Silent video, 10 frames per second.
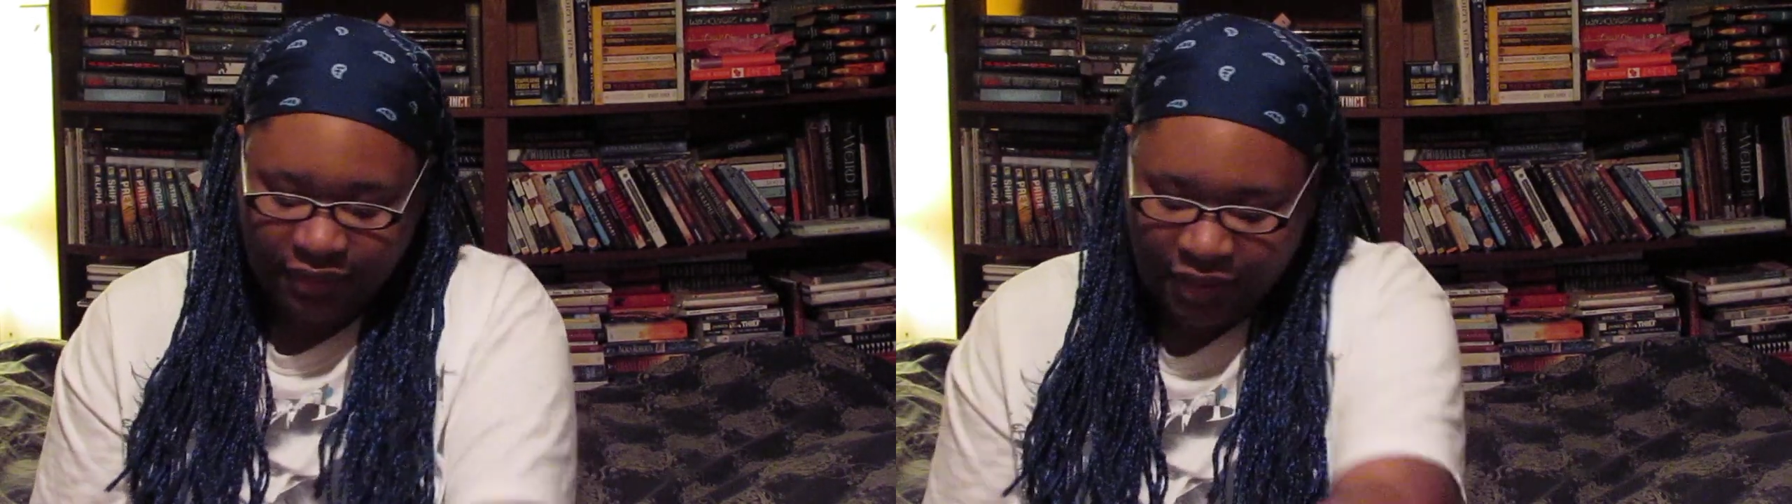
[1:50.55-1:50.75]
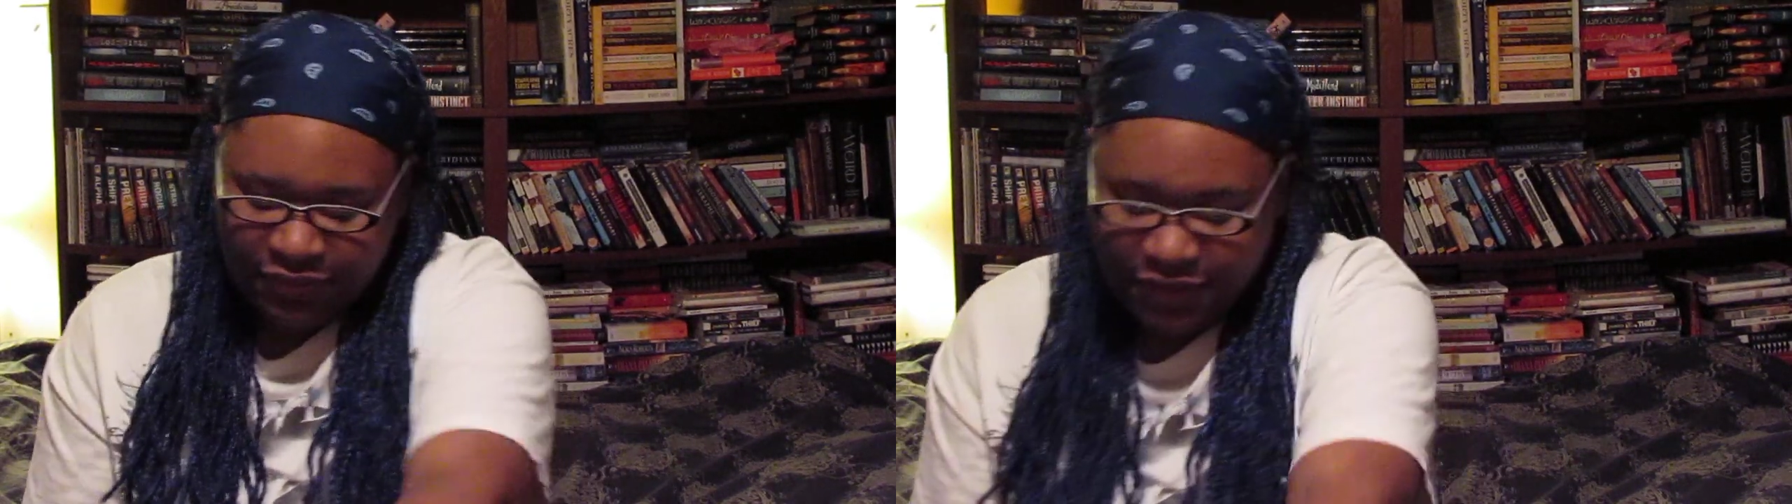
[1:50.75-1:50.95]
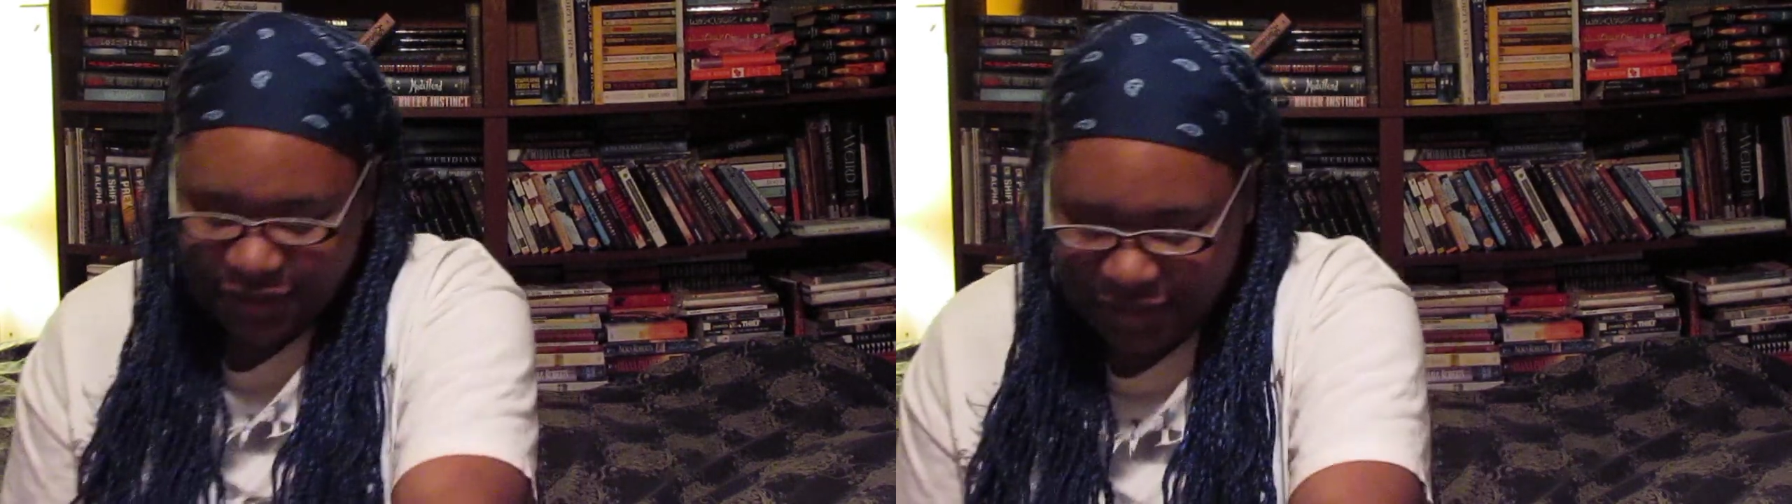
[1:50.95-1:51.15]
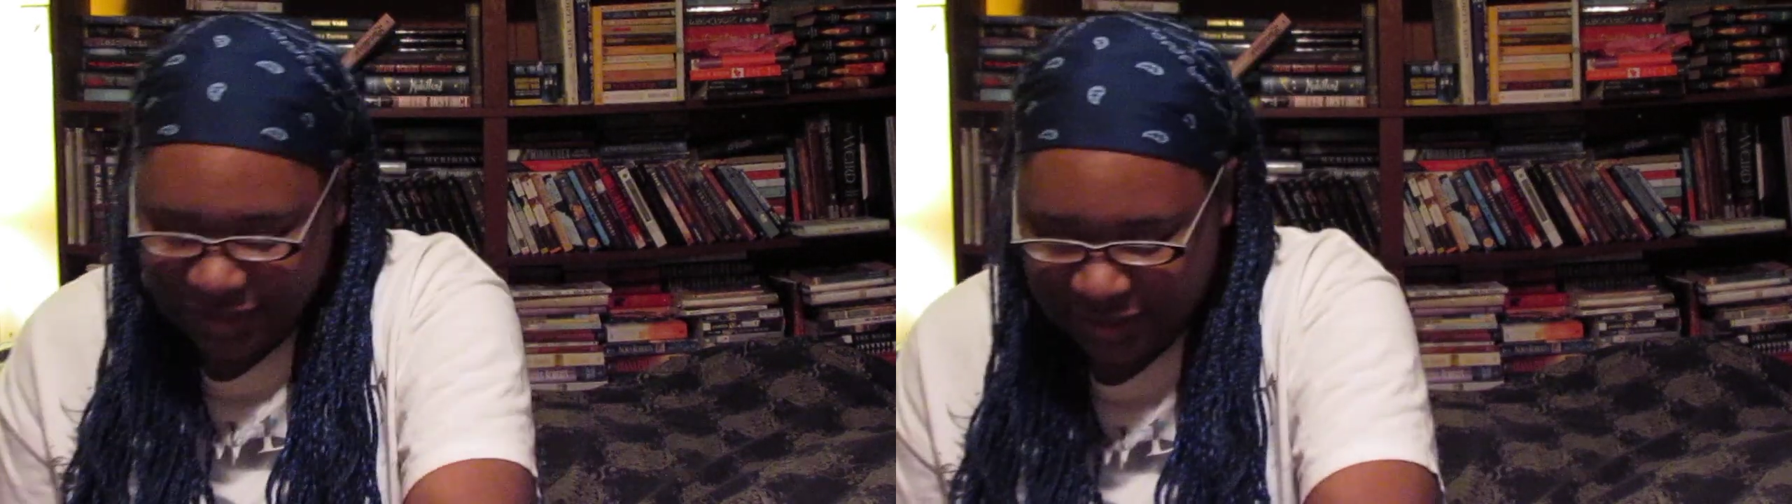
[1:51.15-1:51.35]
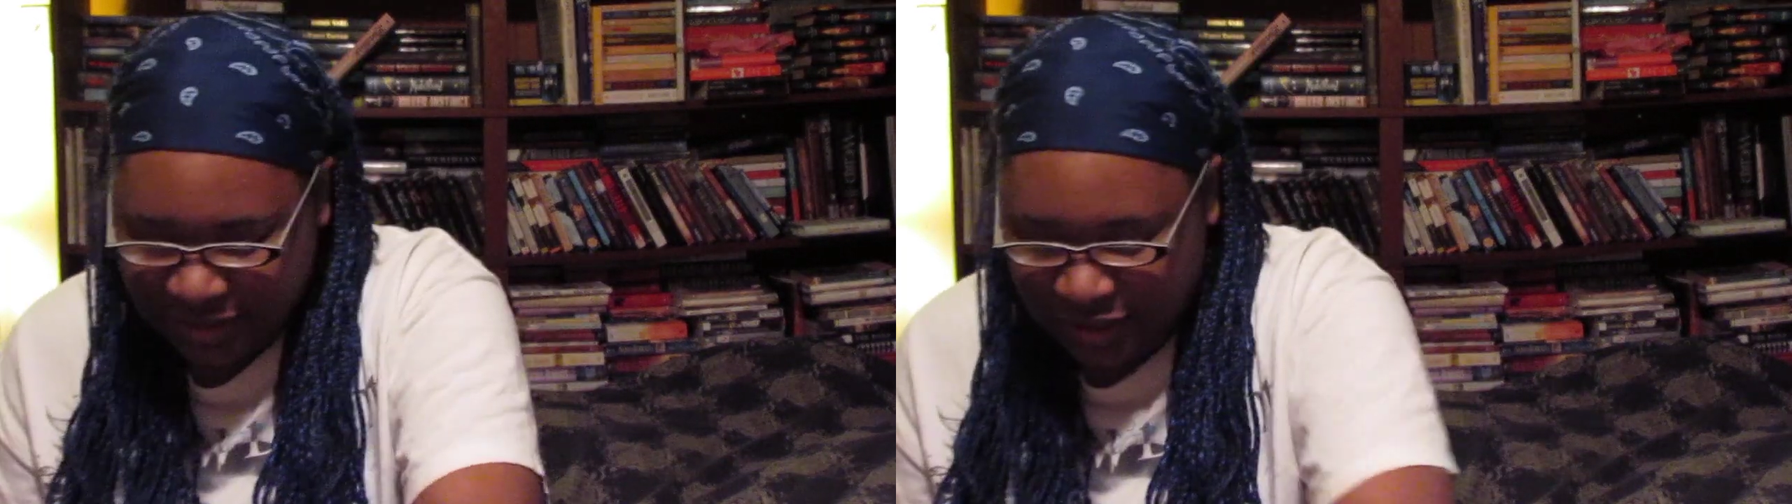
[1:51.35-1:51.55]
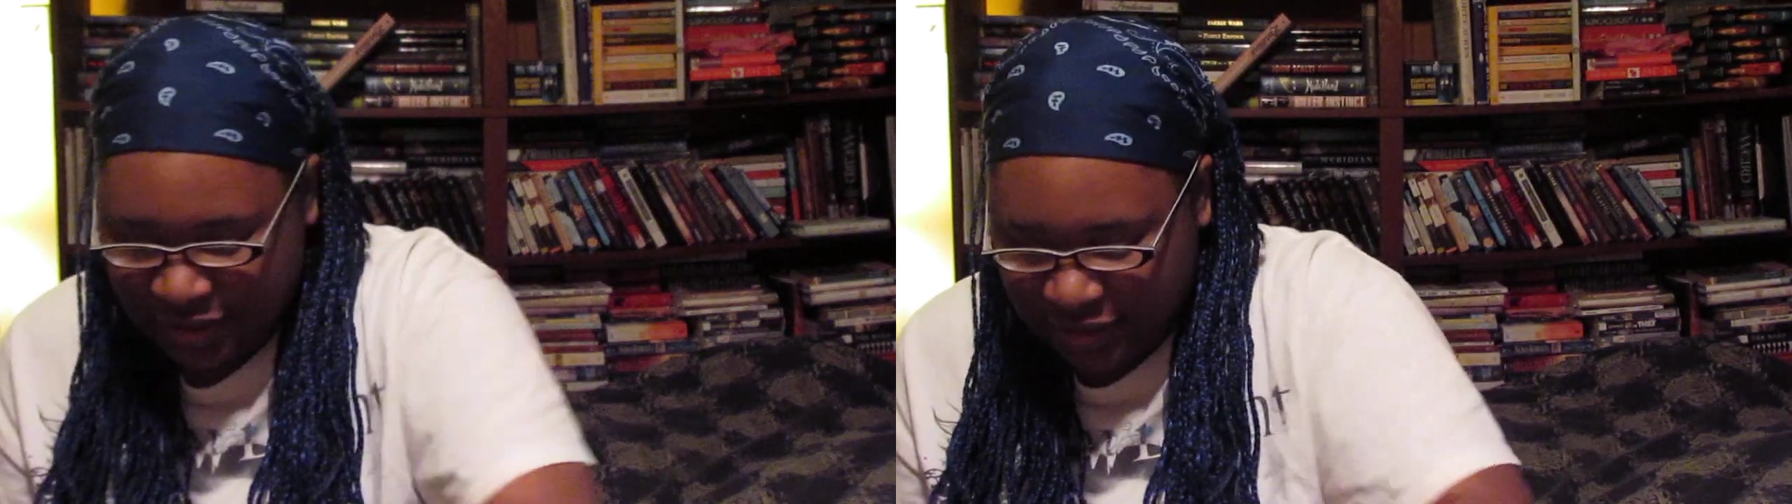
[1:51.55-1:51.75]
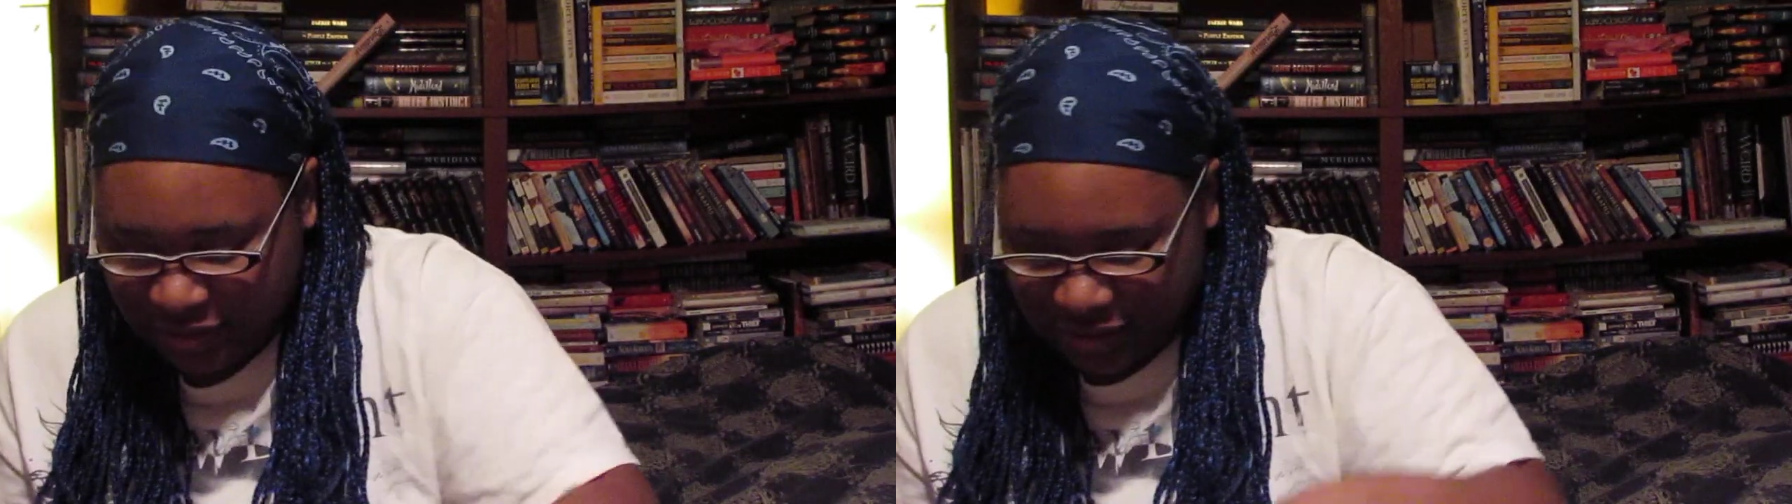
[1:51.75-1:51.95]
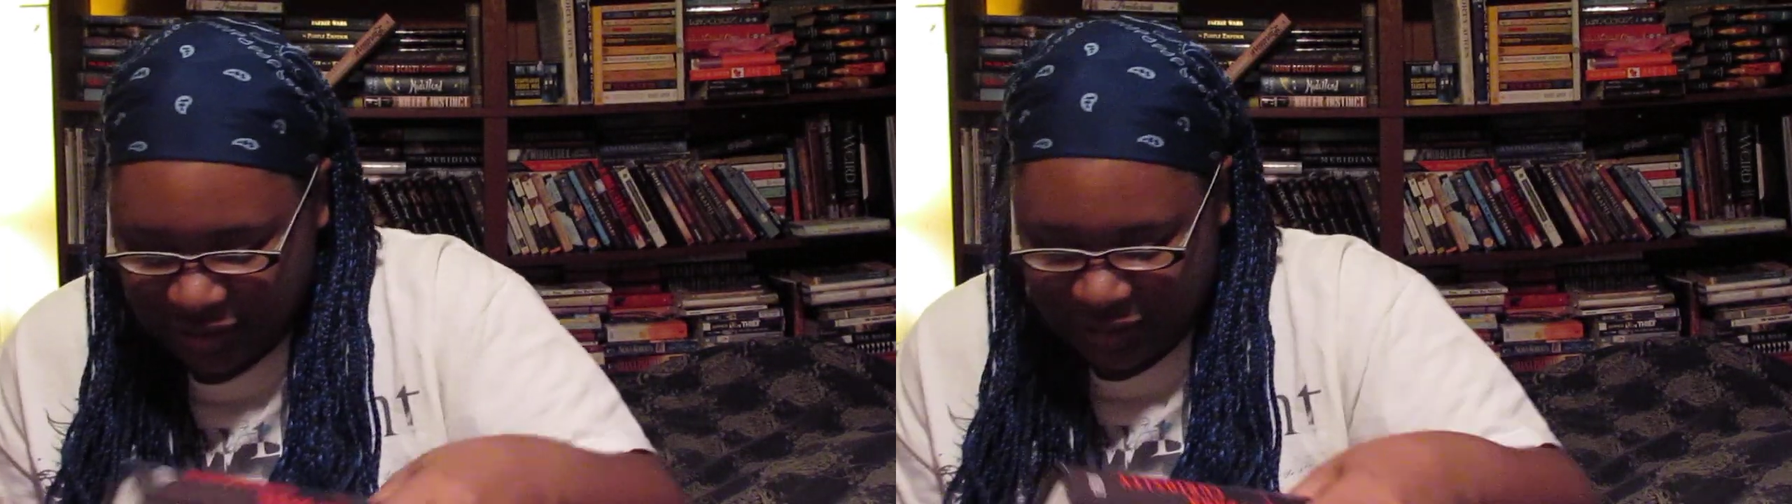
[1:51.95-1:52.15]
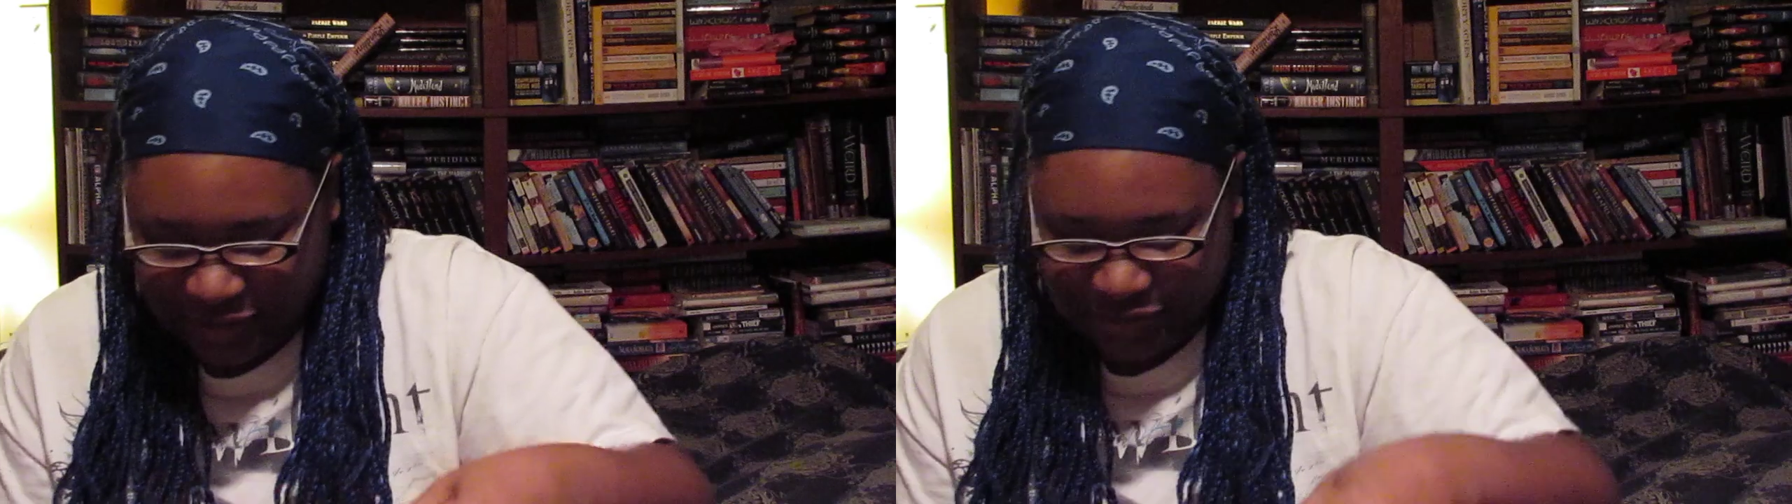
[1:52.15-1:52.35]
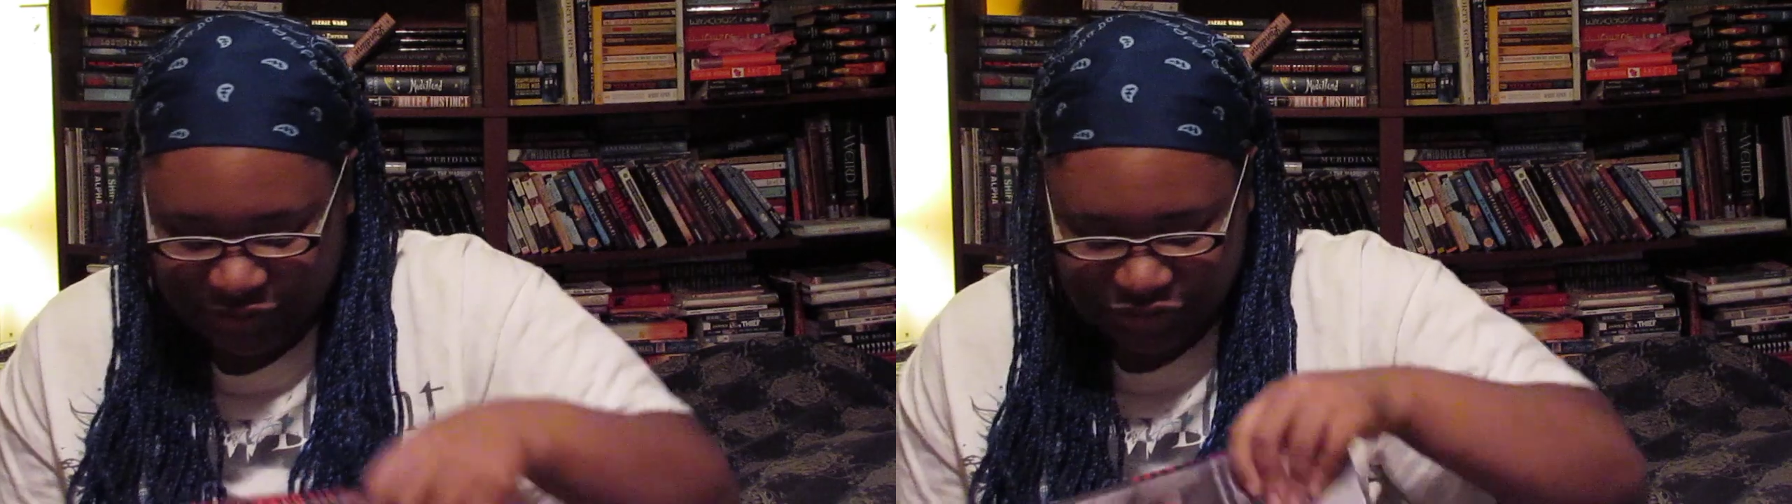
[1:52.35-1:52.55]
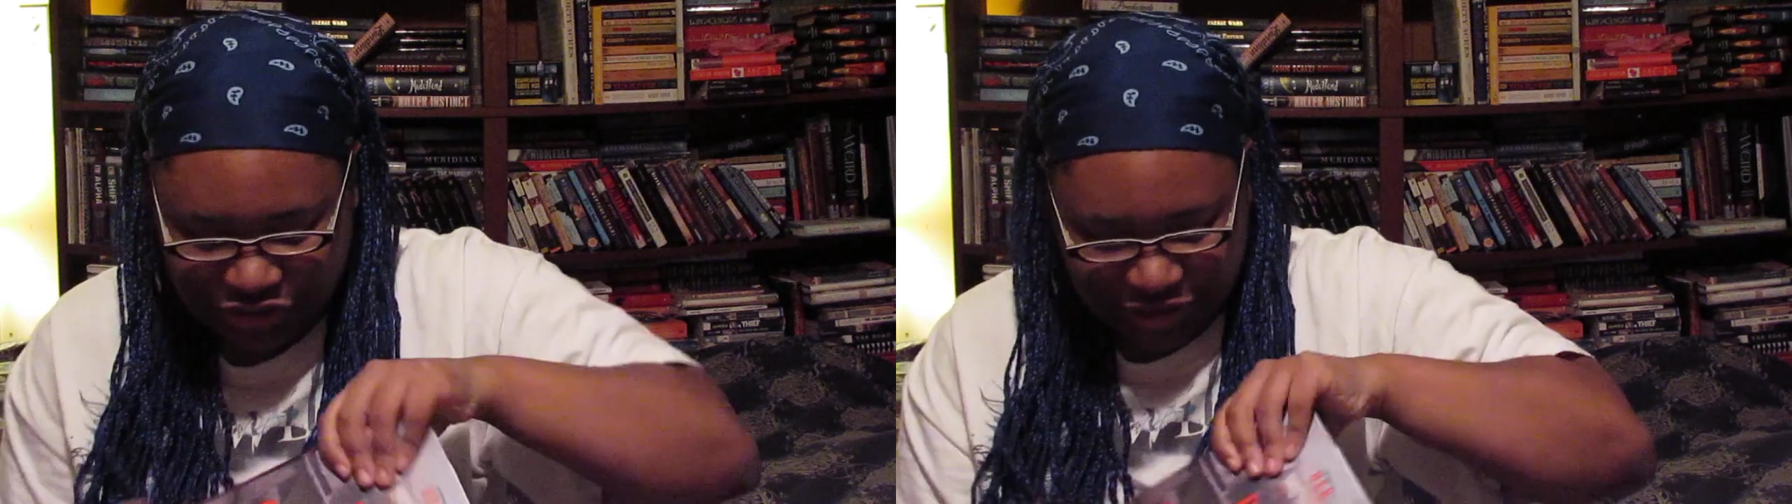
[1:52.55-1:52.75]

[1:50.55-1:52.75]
And then she